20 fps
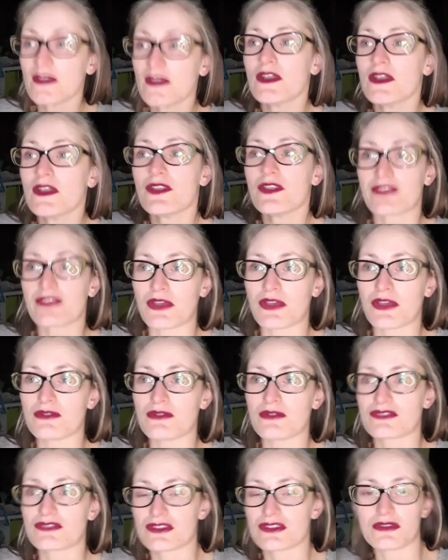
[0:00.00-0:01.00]
So
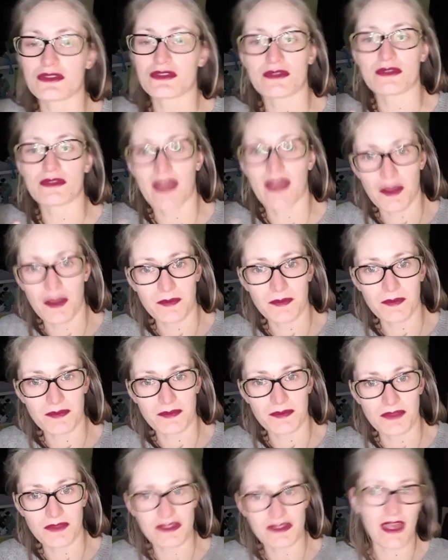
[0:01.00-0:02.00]
to help them with
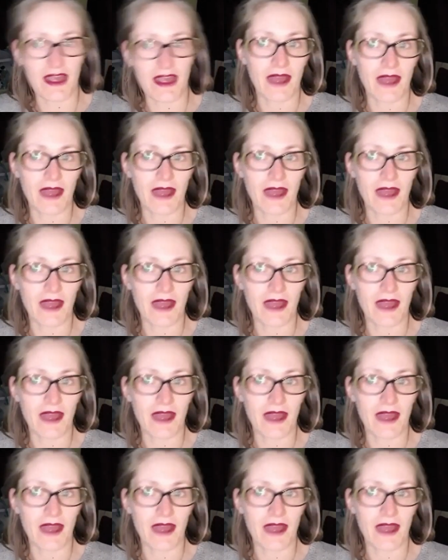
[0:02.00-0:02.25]
that,